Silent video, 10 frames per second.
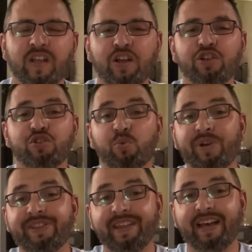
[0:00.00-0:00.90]
So
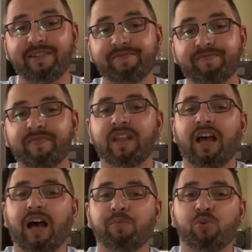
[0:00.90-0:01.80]
with that,
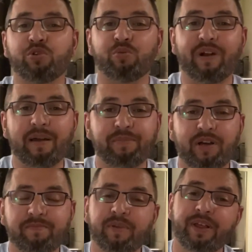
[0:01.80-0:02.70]
I'm going to wrap
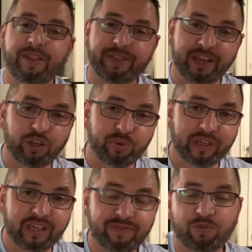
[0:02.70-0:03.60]
up. Thank you
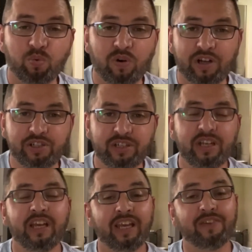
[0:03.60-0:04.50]
again for watching.
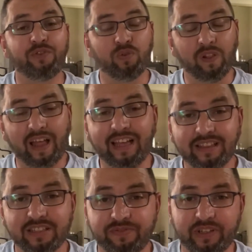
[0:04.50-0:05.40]
If you like
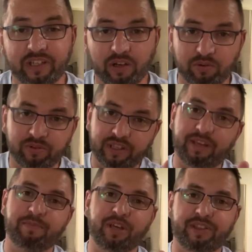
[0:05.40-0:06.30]
this video, give
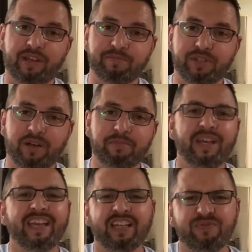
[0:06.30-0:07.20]
me a thumbs up.
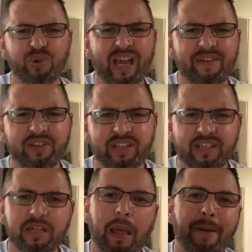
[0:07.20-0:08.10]
And if you haven't
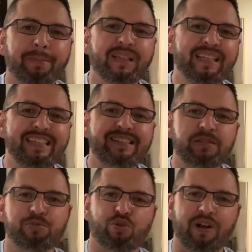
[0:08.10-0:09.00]
yet, please
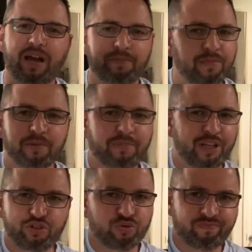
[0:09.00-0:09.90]
subscribe. The
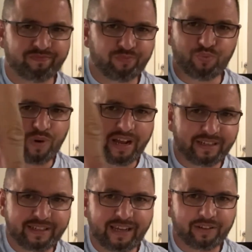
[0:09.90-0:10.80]
button's right
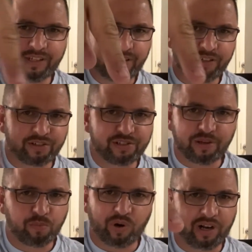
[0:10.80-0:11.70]
down here
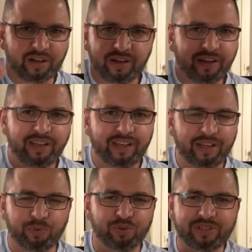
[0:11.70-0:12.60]
somewhere. It
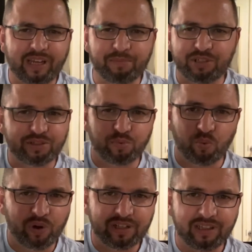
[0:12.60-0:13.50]
won't take but just
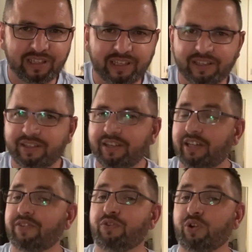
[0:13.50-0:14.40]
one click. And
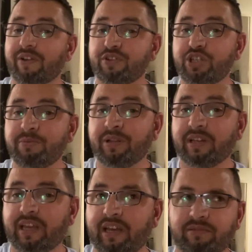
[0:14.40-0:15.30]
if you have a Gmail
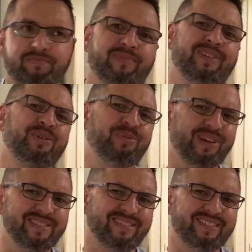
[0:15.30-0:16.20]
account, who
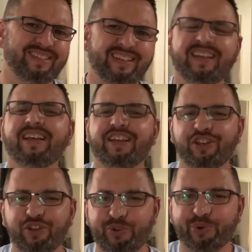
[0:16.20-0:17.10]
doesn't?
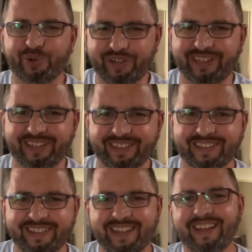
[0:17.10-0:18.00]
You're in.
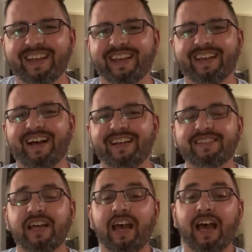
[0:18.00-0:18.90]
Guys,
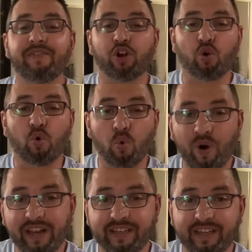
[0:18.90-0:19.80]
have a
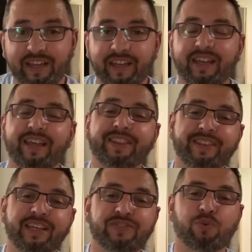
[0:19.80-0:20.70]
great day, and
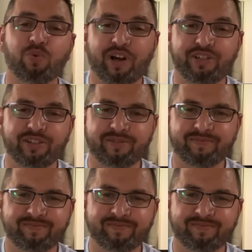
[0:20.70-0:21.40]
thanks for watching.